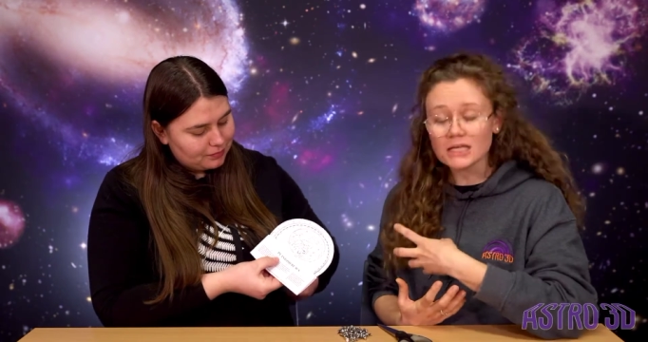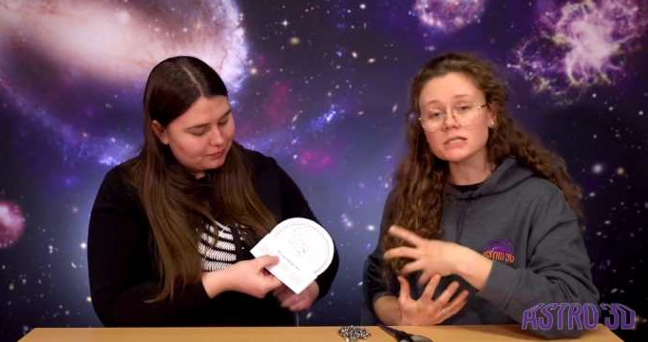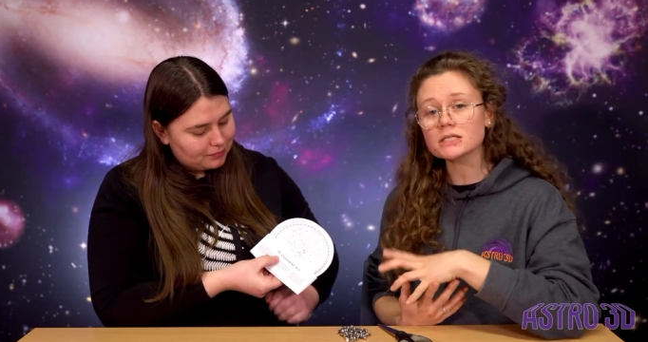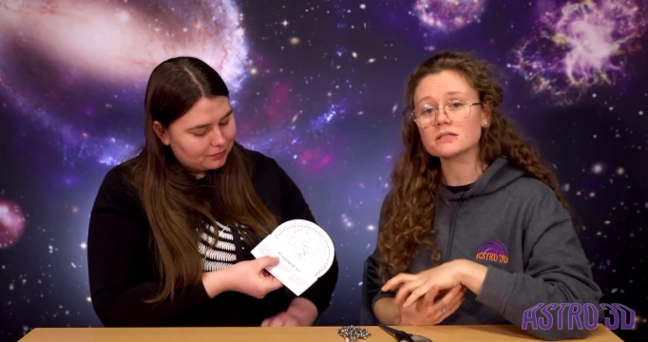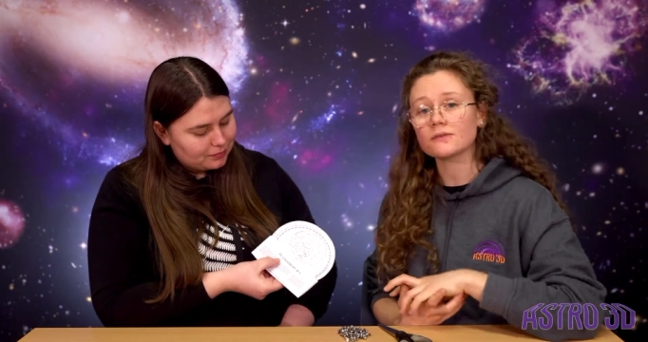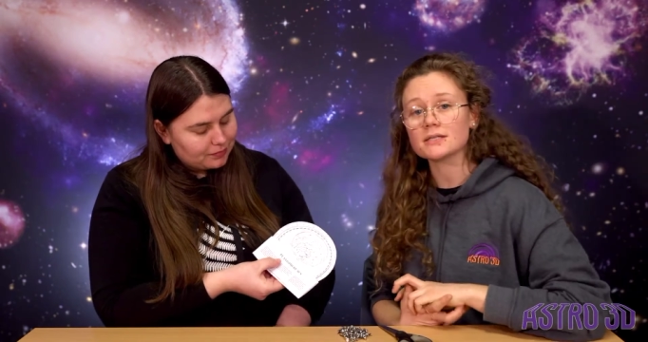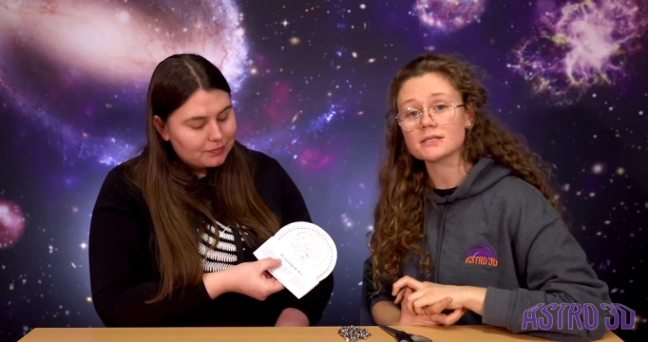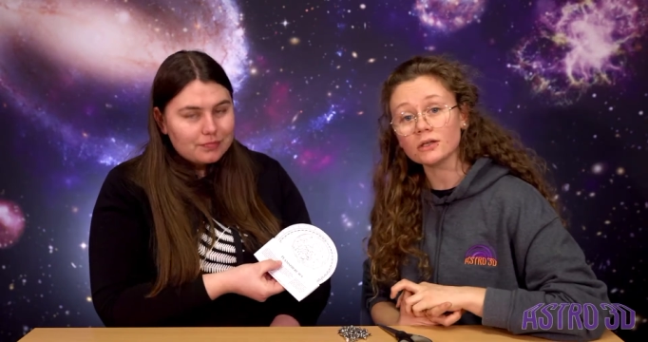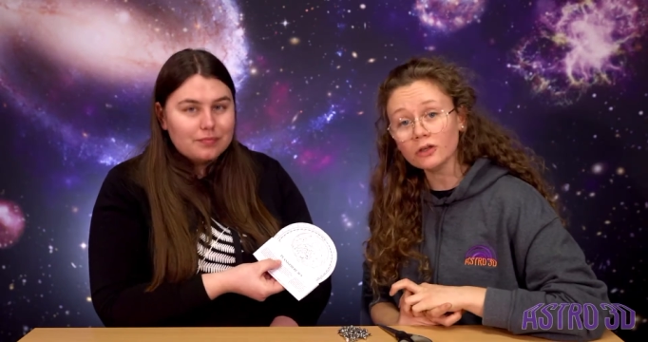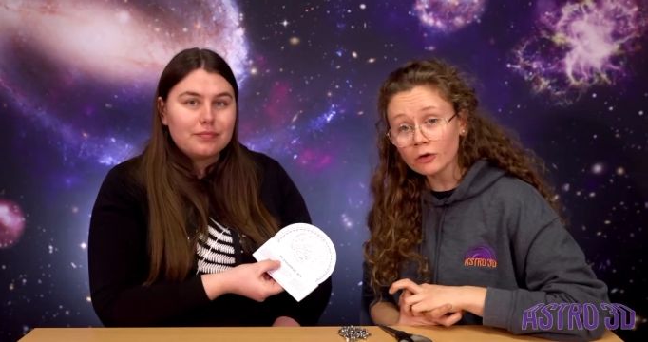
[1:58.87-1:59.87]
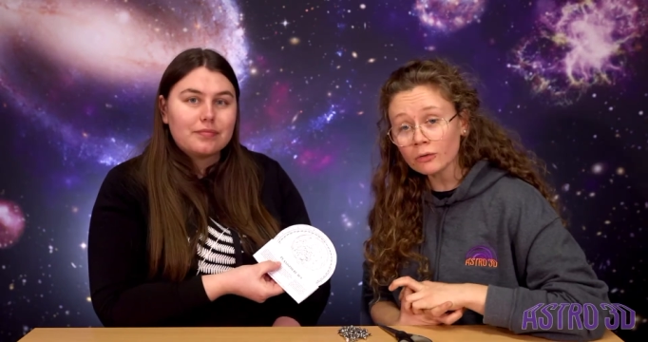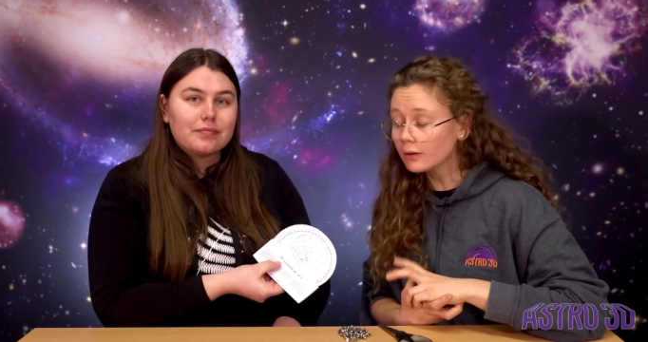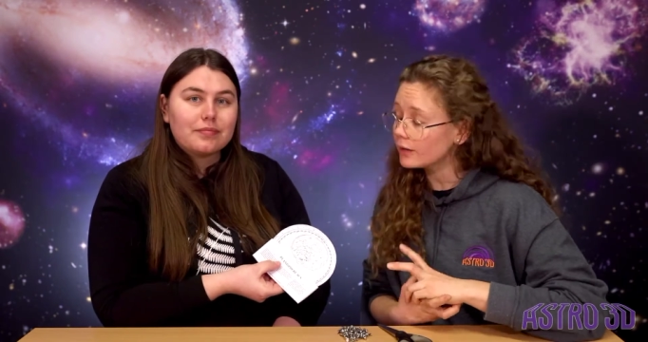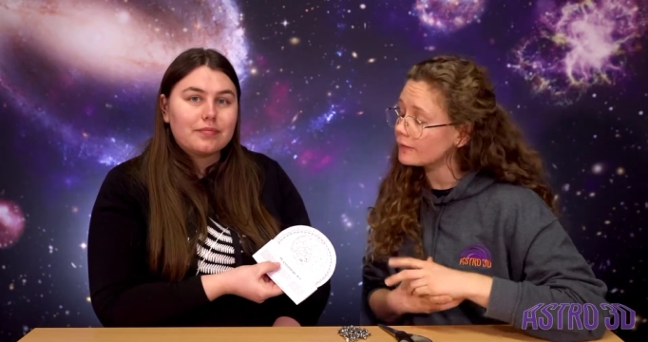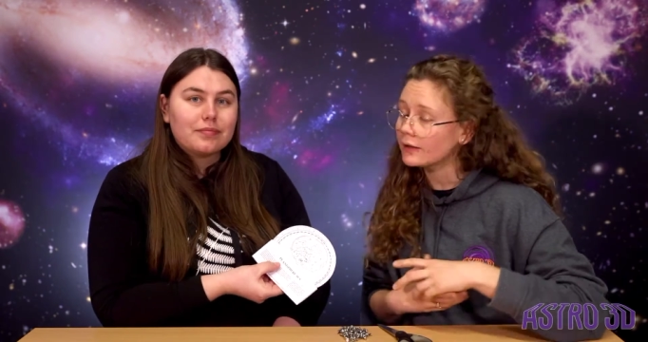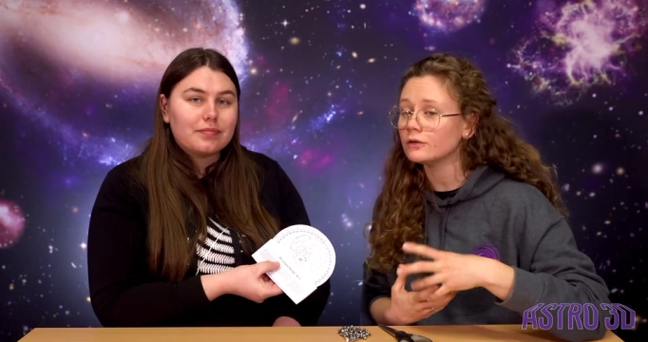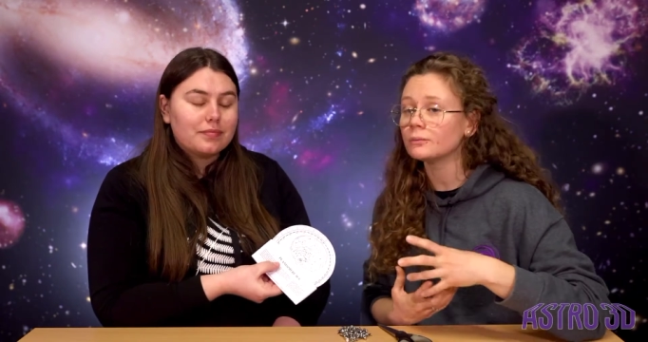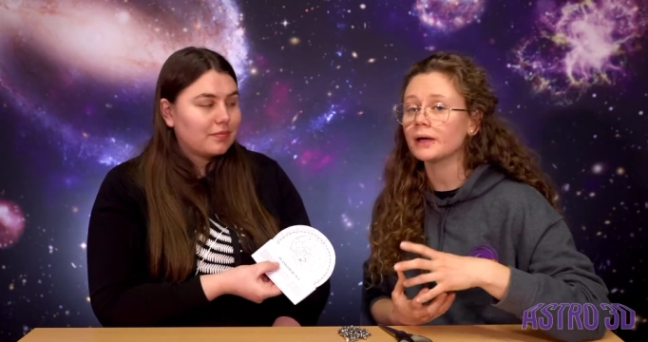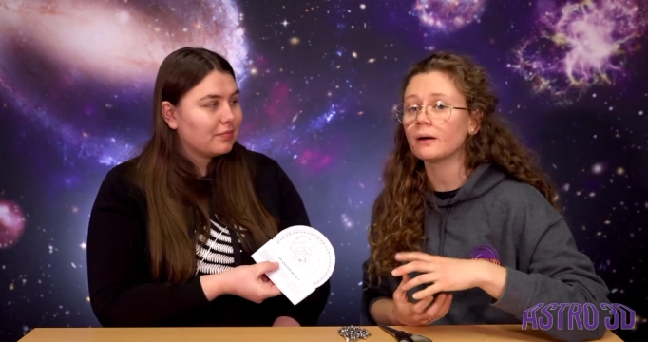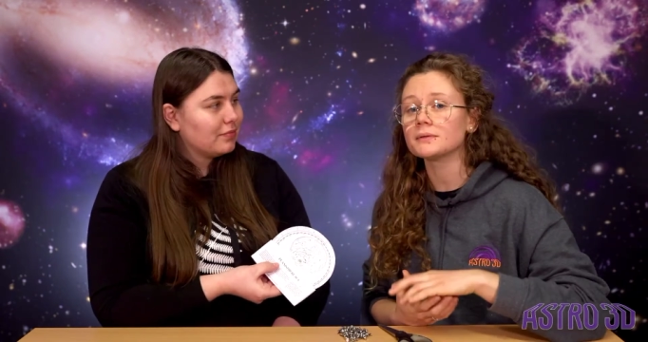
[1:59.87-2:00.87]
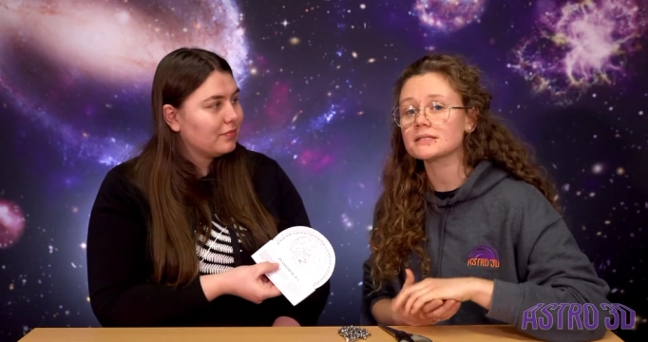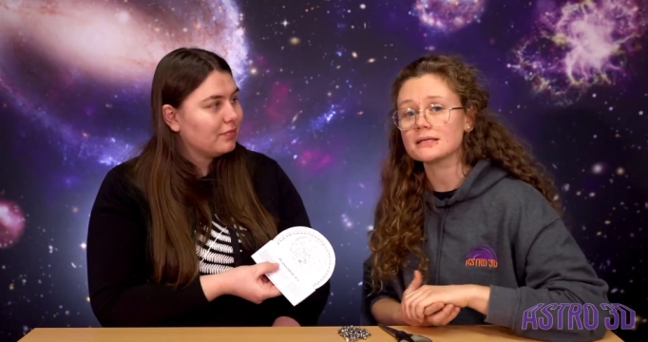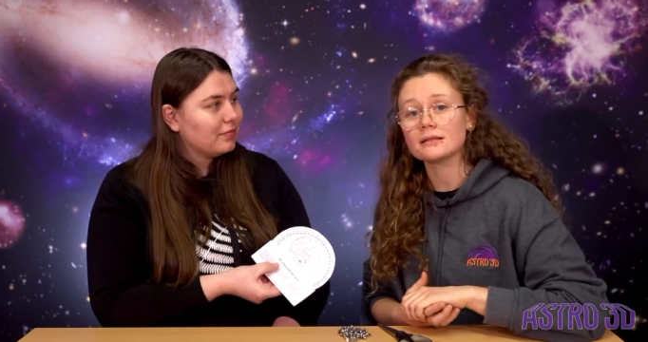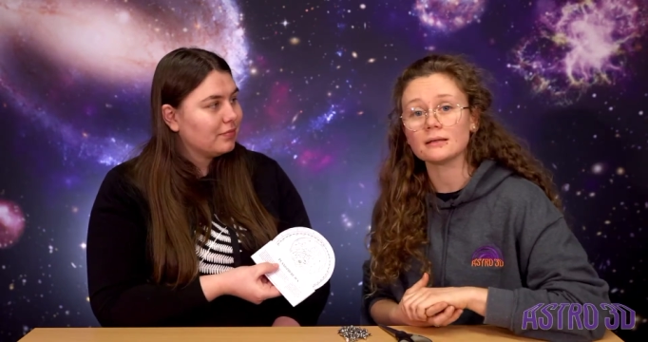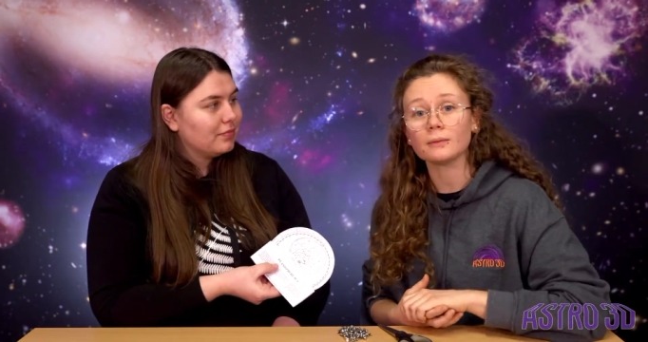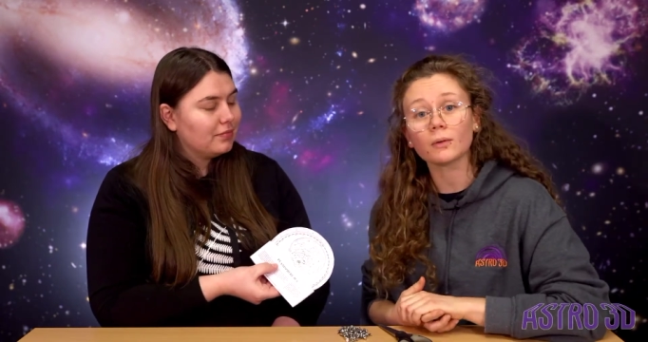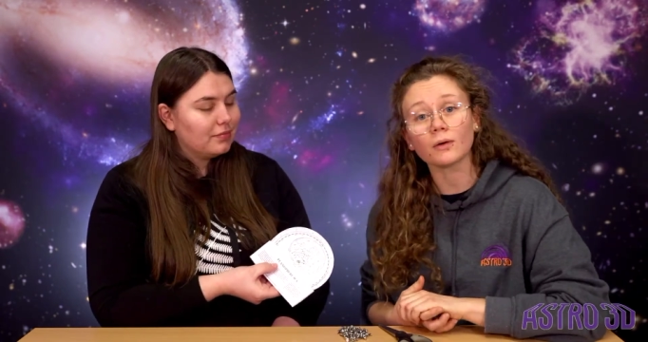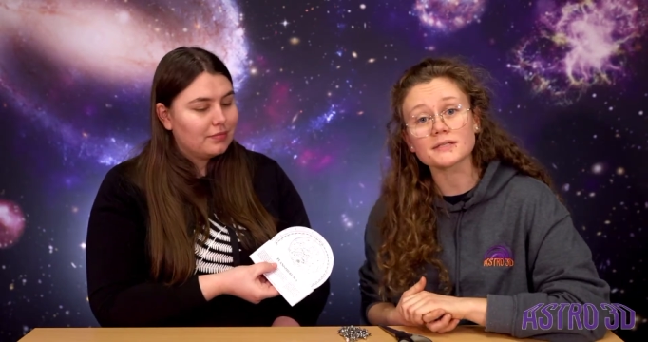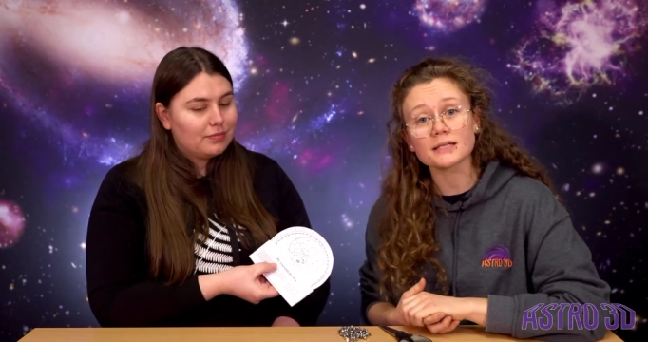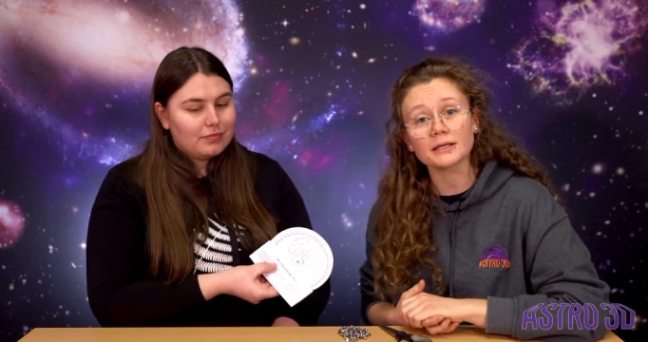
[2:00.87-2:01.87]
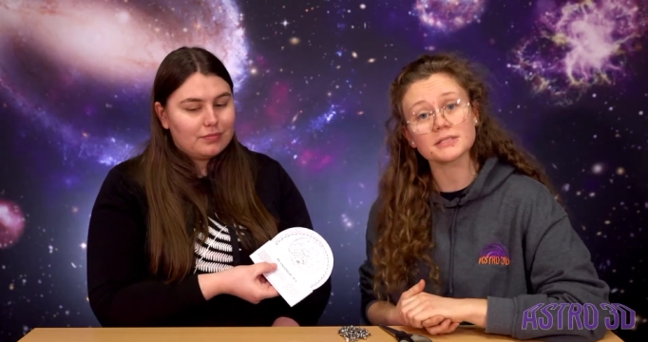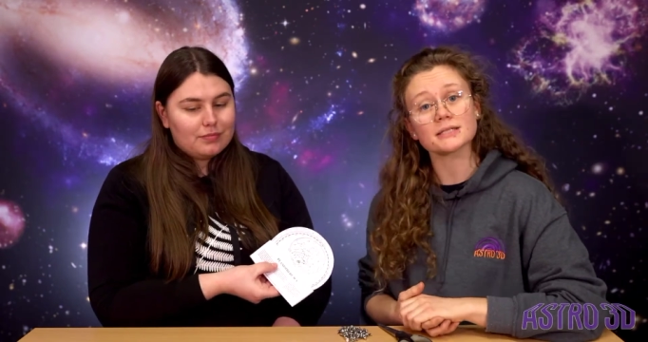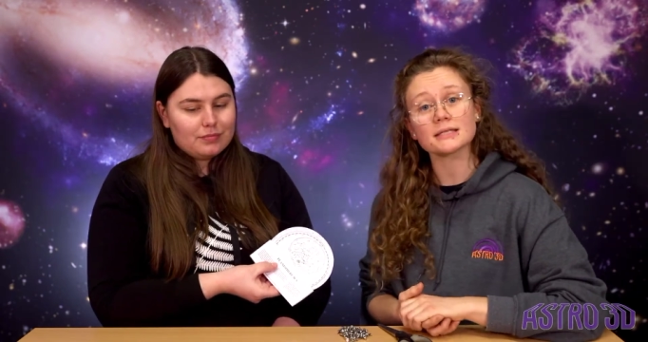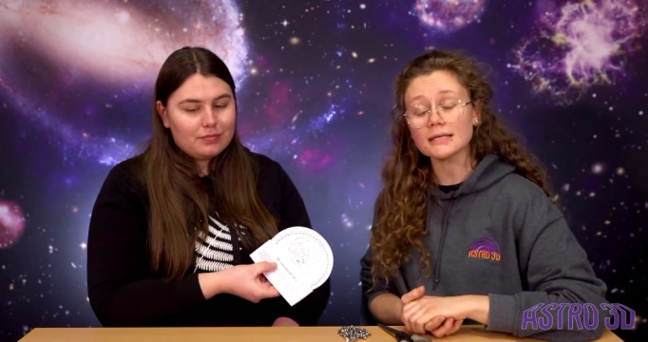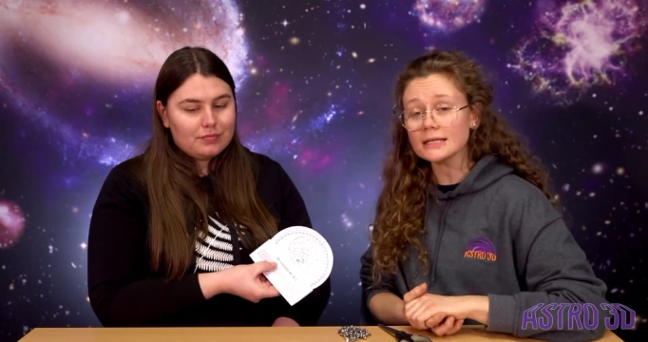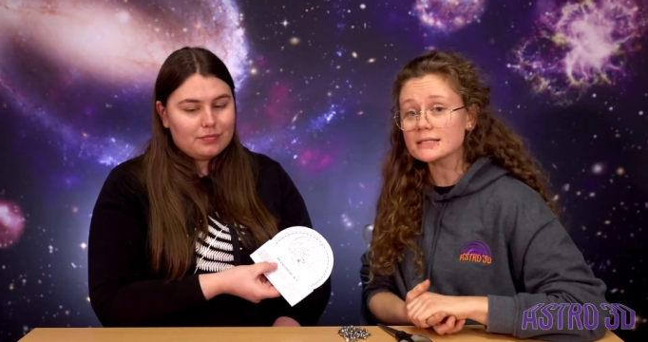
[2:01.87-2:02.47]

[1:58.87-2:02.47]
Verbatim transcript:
Speaker 1: east is facing you, and then you'll be able to see the constellations in the